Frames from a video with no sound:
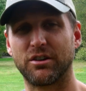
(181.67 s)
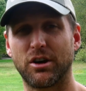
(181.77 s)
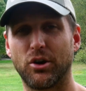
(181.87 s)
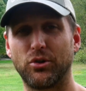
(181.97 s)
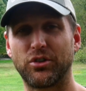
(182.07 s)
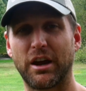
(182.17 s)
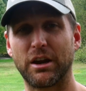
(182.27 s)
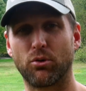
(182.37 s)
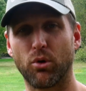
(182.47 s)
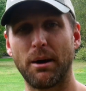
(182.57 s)
does and
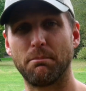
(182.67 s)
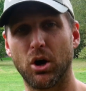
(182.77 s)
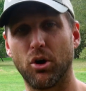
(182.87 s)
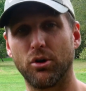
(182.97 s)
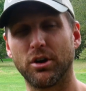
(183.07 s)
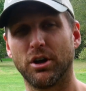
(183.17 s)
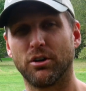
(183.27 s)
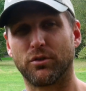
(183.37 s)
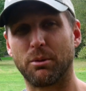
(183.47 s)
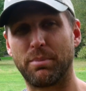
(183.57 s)
in rut mode
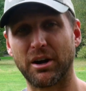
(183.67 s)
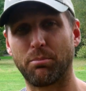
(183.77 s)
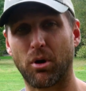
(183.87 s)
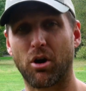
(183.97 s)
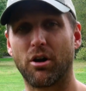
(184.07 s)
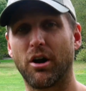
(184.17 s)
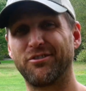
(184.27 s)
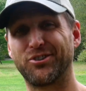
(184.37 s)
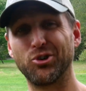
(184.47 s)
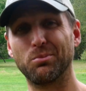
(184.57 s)
for the better part
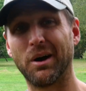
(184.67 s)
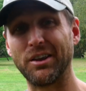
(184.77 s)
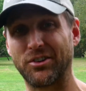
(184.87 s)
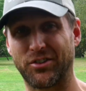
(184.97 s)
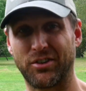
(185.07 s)
of 2 months.